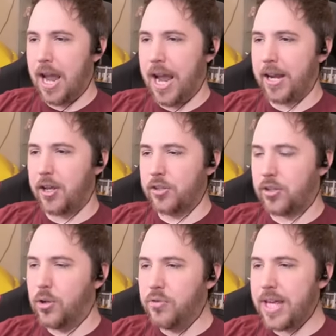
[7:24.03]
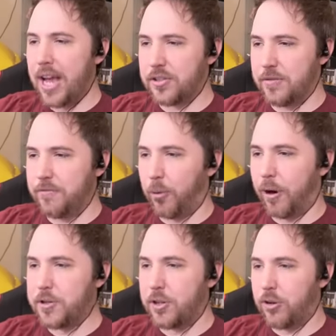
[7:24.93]
and
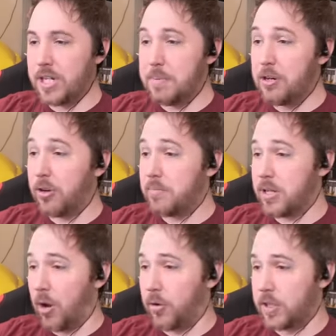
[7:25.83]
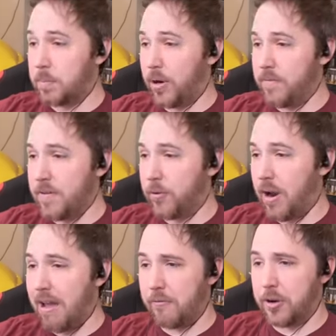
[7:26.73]
2,400 Krispy Kreme donuts, perfect
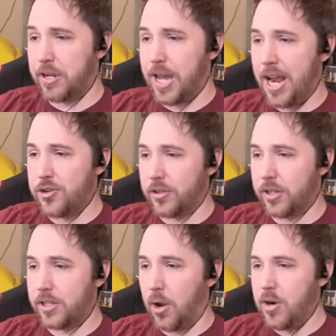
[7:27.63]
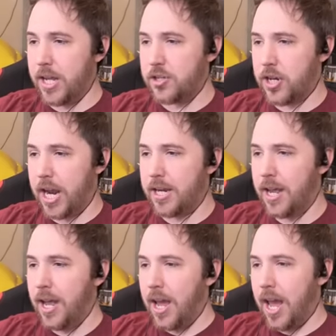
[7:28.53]
for every occasion. The donut chain
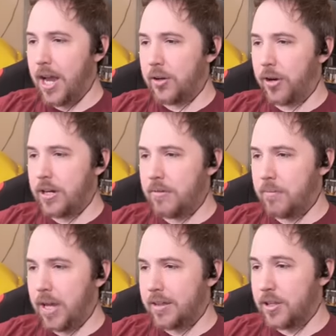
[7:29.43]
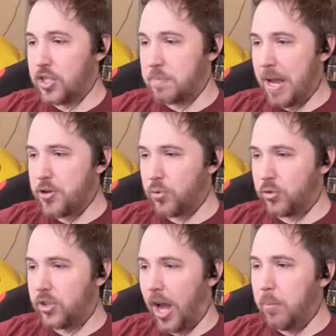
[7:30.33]
created the special
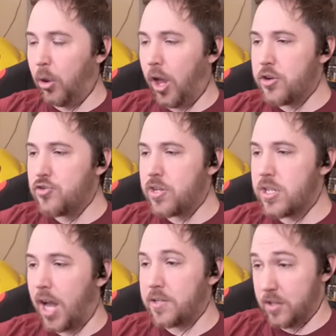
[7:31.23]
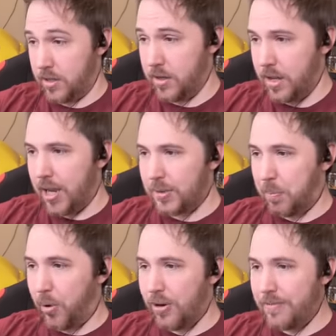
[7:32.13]
double 100 dozen as
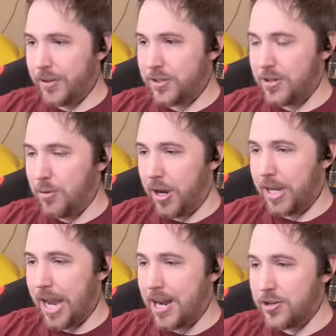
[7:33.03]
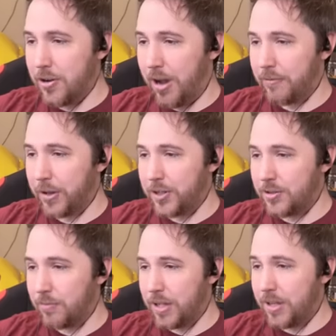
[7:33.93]
part of its new occasion offering,
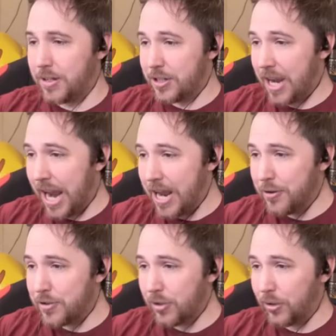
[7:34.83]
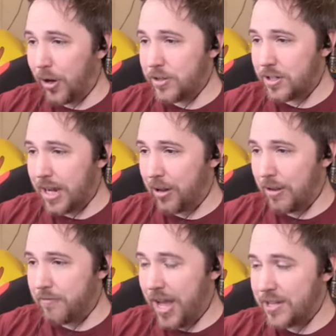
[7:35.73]
which caters to
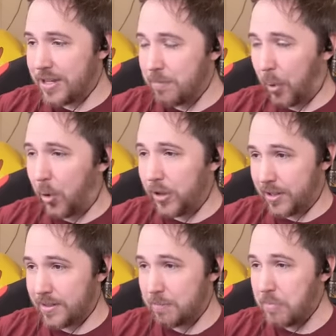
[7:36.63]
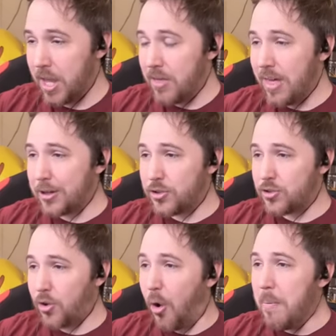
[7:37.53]
large-scale events and parties. That is
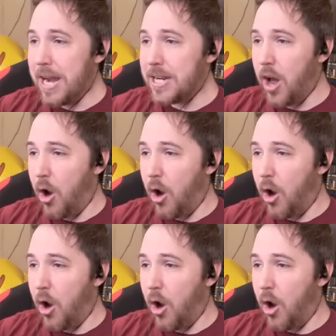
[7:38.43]
so many